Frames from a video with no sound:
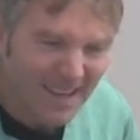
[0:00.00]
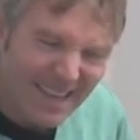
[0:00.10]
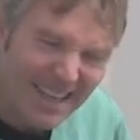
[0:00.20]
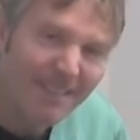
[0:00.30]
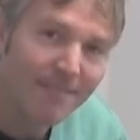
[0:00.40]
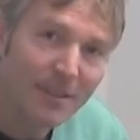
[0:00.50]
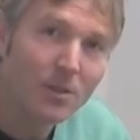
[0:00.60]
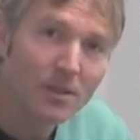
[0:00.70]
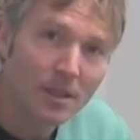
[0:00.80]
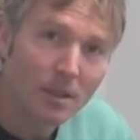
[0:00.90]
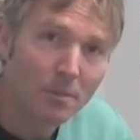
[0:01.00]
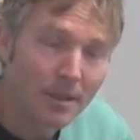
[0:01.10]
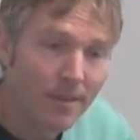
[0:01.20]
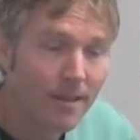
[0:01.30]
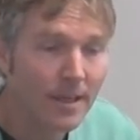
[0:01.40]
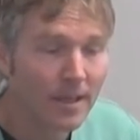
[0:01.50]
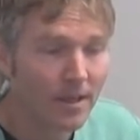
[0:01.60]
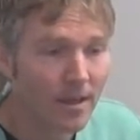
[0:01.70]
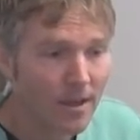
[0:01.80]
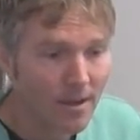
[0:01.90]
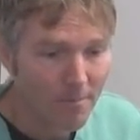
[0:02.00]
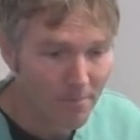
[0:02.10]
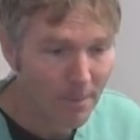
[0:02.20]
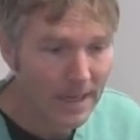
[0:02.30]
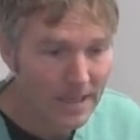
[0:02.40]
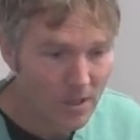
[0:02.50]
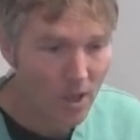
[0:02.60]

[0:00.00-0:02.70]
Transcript: And it feels a little bit thickened. Based